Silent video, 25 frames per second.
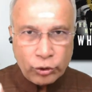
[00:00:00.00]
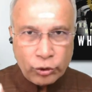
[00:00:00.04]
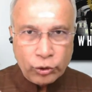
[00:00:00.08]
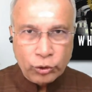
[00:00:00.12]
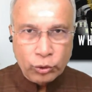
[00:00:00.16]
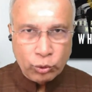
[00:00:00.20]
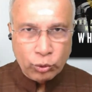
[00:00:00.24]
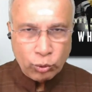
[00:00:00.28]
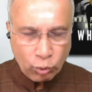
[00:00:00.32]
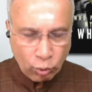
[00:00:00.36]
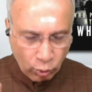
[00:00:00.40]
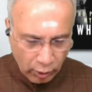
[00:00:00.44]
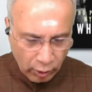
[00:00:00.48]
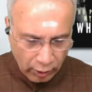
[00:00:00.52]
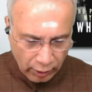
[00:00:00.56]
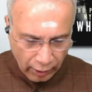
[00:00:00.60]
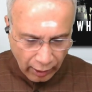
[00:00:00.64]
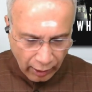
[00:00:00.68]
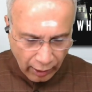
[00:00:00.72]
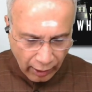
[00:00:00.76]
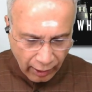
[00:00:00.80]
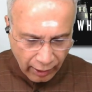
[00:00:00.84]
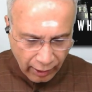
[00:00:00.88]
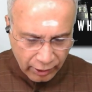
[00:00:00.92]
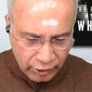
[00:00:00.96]
2
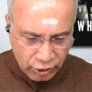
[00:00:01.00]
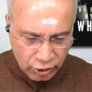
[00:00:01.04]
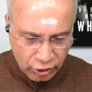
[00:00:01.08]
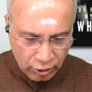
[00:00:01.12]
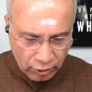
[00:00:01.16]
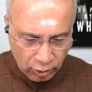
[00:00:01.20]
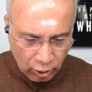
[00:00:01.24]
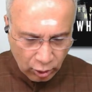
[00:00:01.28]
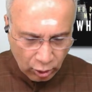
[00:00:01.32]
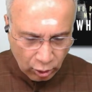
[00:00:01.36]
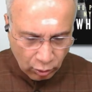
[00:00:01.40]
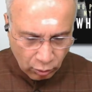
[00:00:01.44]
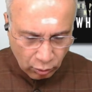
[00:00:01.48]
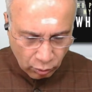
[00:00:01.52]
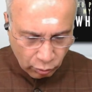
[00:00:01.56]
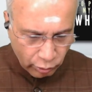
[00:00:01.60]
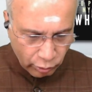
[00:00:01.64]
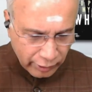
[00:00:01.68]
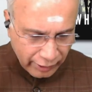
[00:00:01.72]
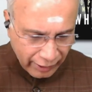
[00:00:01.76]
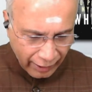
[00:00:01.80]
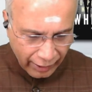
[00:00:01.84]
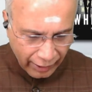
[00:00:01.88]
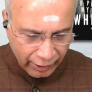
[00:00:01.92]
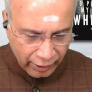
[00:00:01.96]
large crude
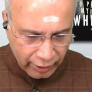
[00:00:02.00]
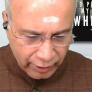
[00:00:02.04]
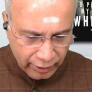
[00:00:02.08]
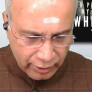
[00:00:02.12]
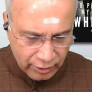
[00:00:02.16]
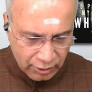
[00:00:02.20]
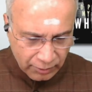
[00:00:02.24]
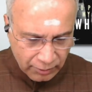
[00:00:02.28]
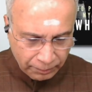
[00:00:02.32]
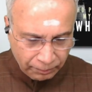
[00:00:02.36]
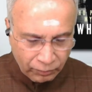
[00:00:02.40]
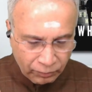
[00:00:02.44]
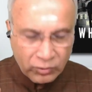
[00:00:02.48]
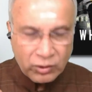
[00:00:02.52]
carriers,